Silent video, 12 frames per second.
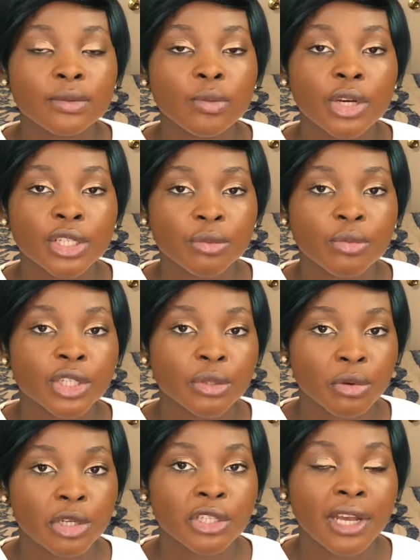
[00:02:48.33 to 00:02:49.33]
wash
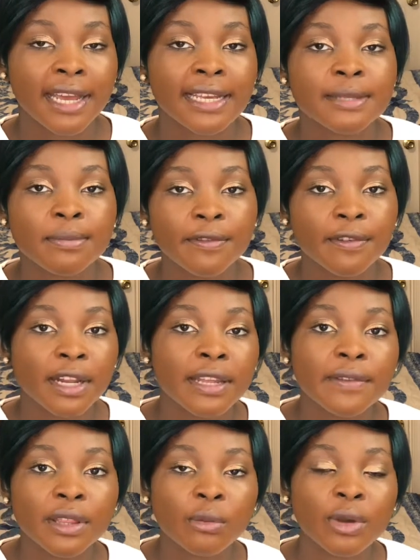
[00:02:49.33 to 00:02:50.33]
your hands before
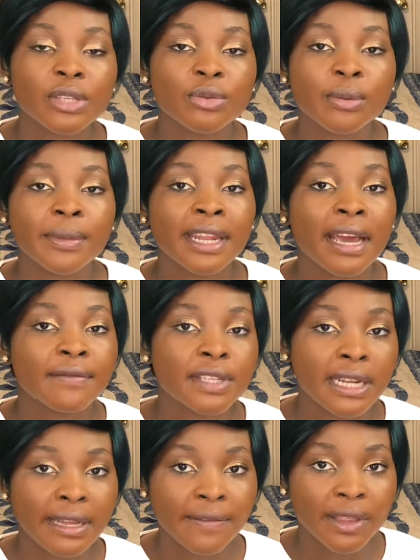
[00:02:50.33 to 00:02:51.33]
leaving the restroom and
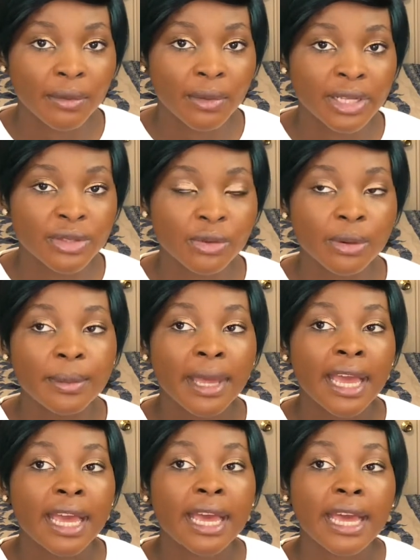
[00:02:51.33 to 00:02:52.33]
after leaving the restroom,
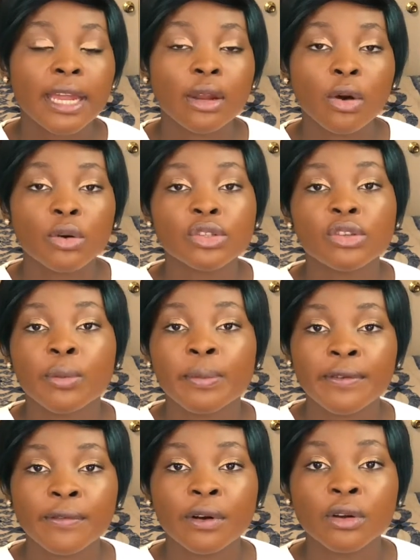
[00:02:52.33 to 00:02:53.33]
and also
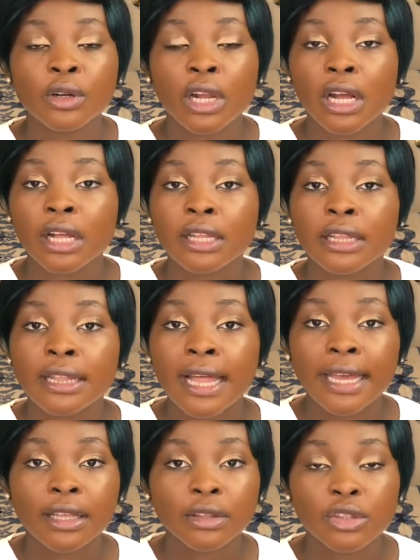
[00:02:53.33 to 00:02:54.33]
before
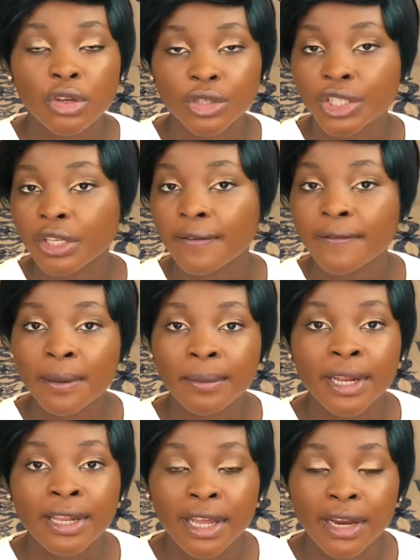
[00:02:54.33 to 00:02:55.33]
like touching your
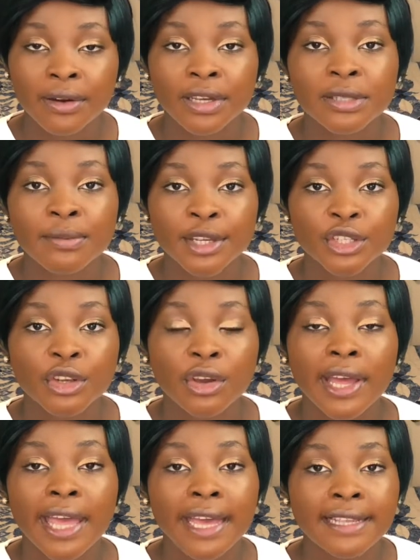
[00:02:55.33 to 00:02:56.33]
feminine areas. Make sure
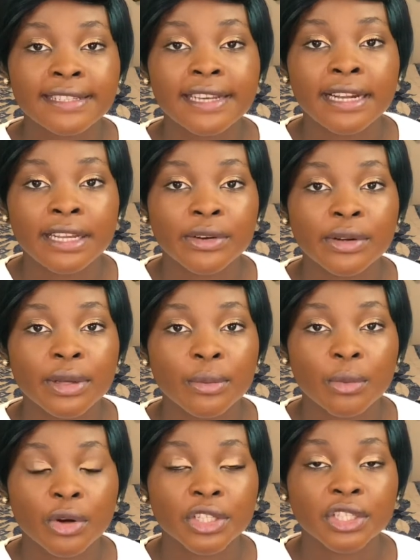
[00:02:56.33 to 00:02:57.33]
your hands are literally
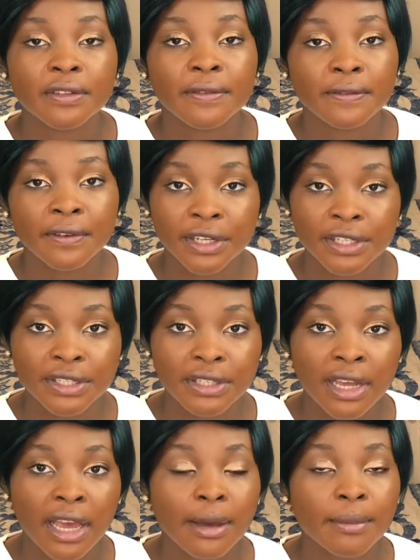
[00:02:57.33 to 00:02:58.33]
washed
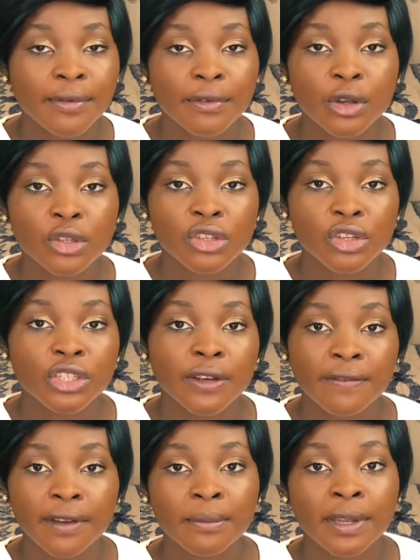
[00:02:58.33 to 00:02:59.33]
first before you touch
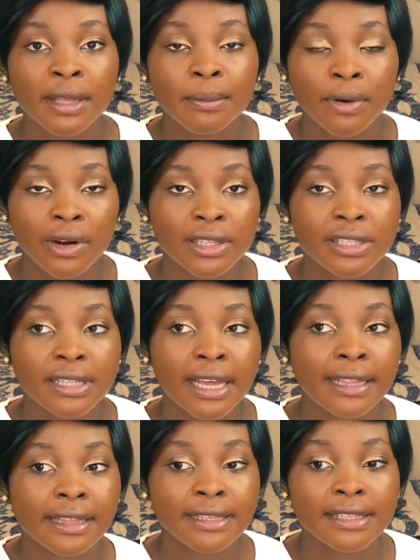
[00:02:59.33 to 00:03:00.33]
your feminine parts.
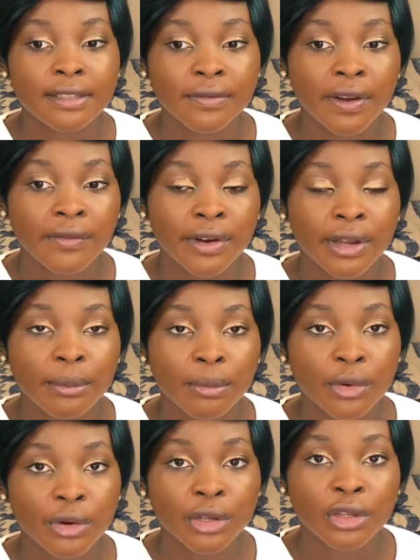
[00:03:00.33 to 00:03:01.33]
Like, this is very important.